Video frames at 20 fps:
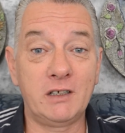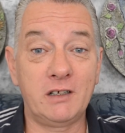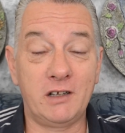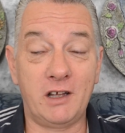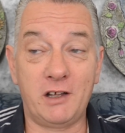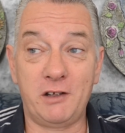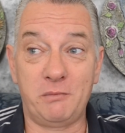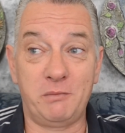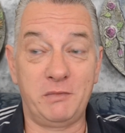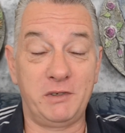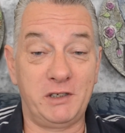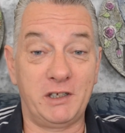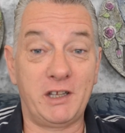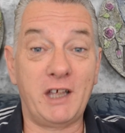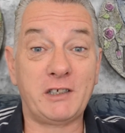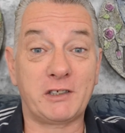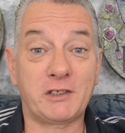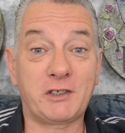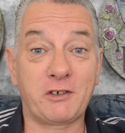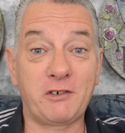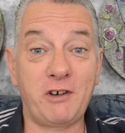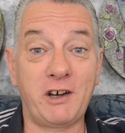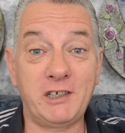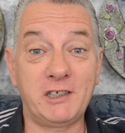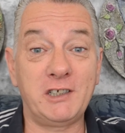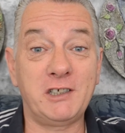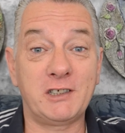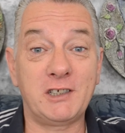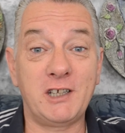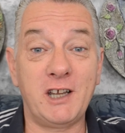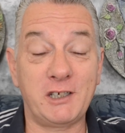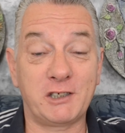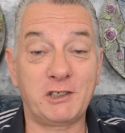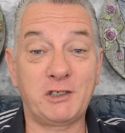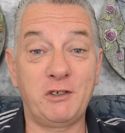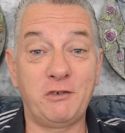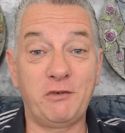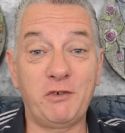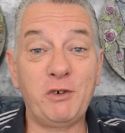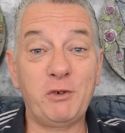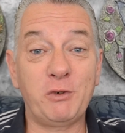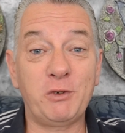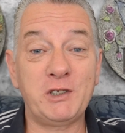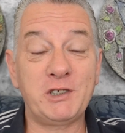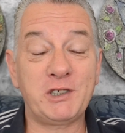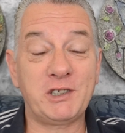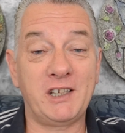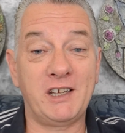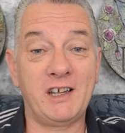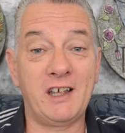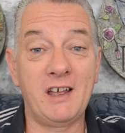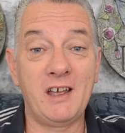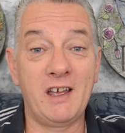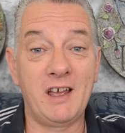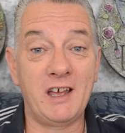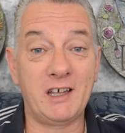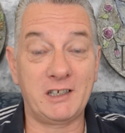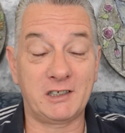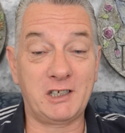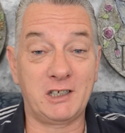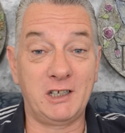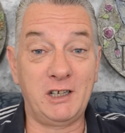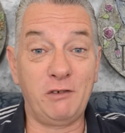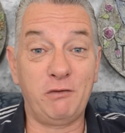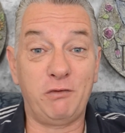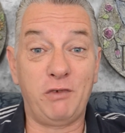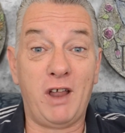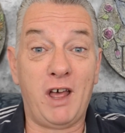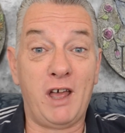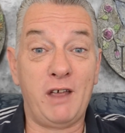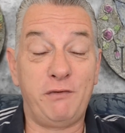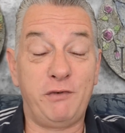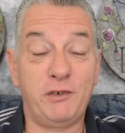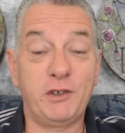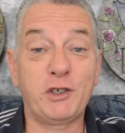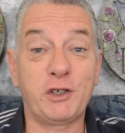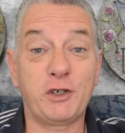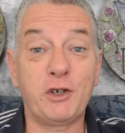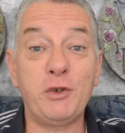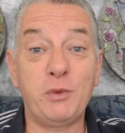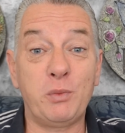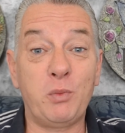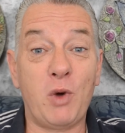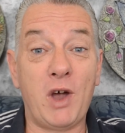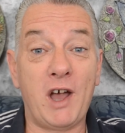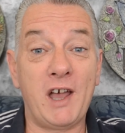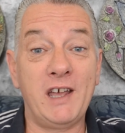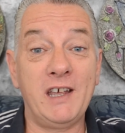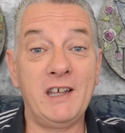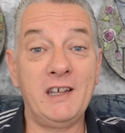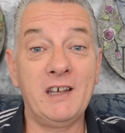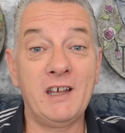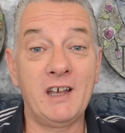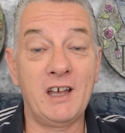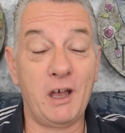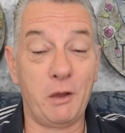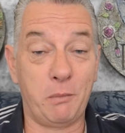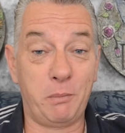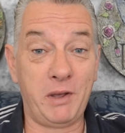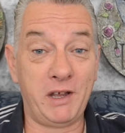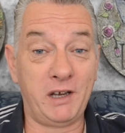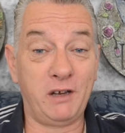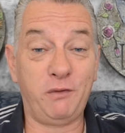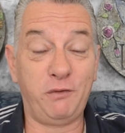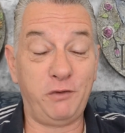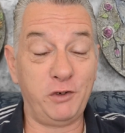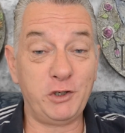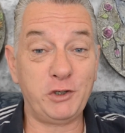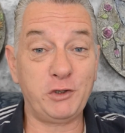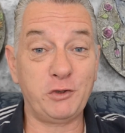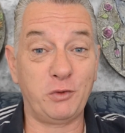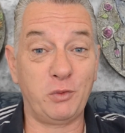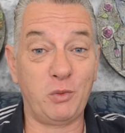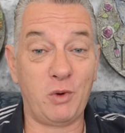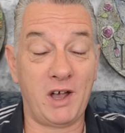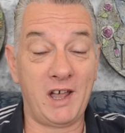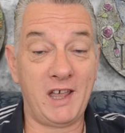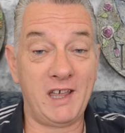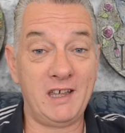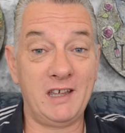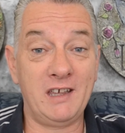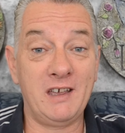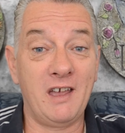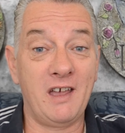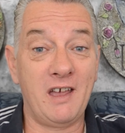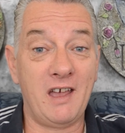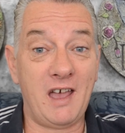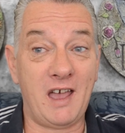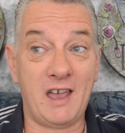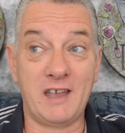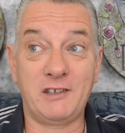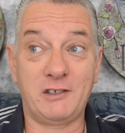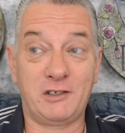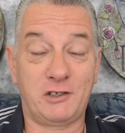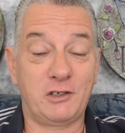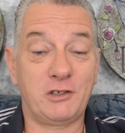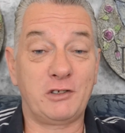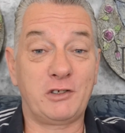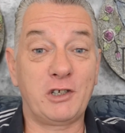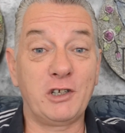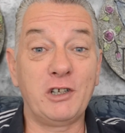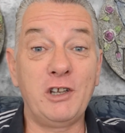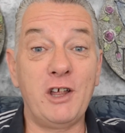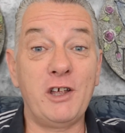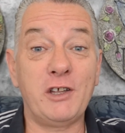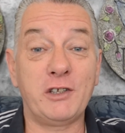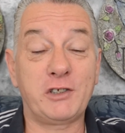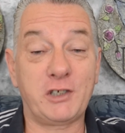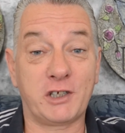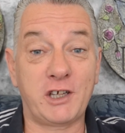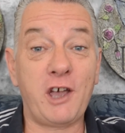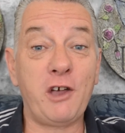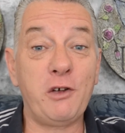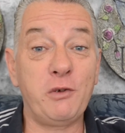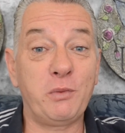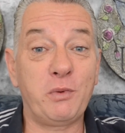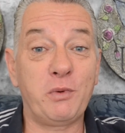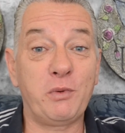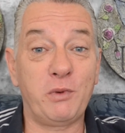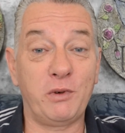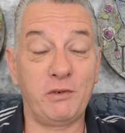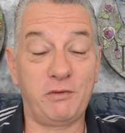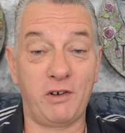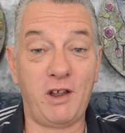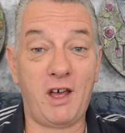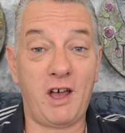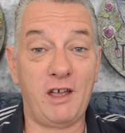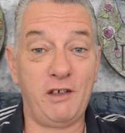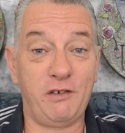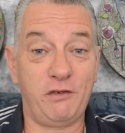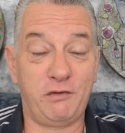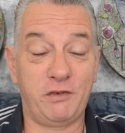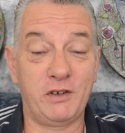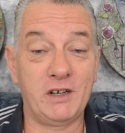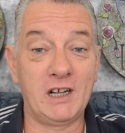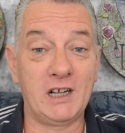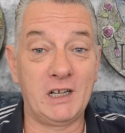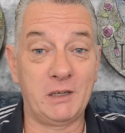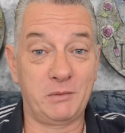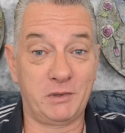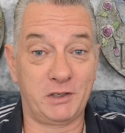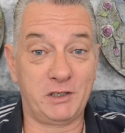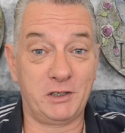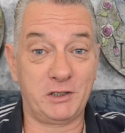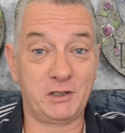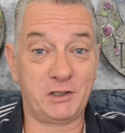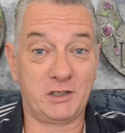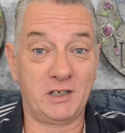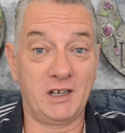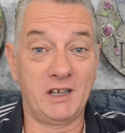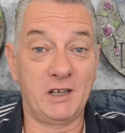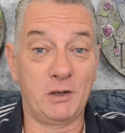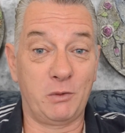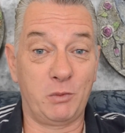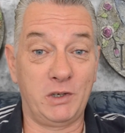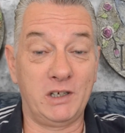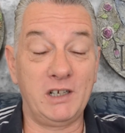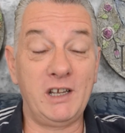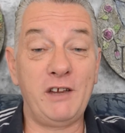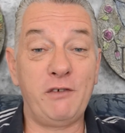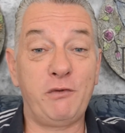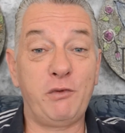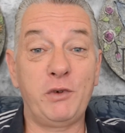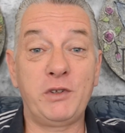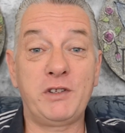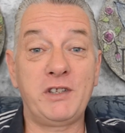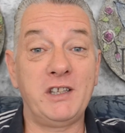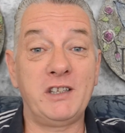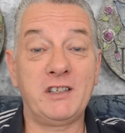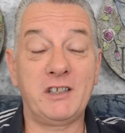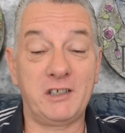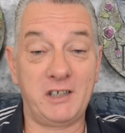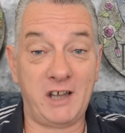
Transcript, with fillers: Uh, I mean, that's the greatest lesson of all, isn't it? And to live life in a good way, a beneficial way, and to learn to cope with life because we live within the